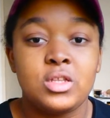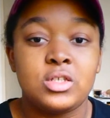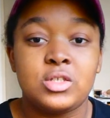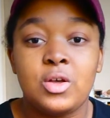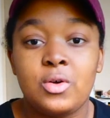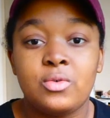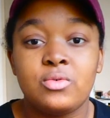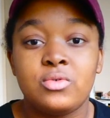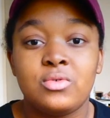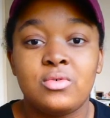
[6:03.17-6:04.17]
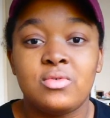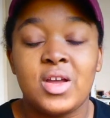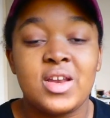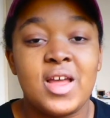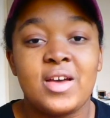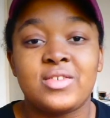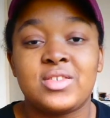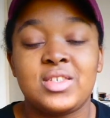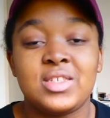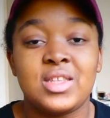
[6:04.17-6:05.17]
So right now
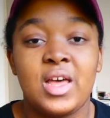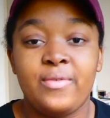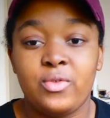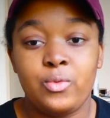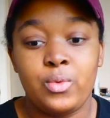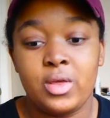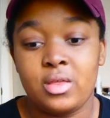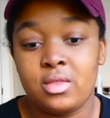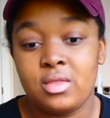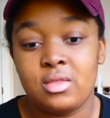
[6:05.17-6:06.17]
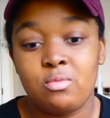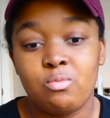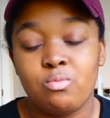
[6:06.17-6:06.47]
she's left with,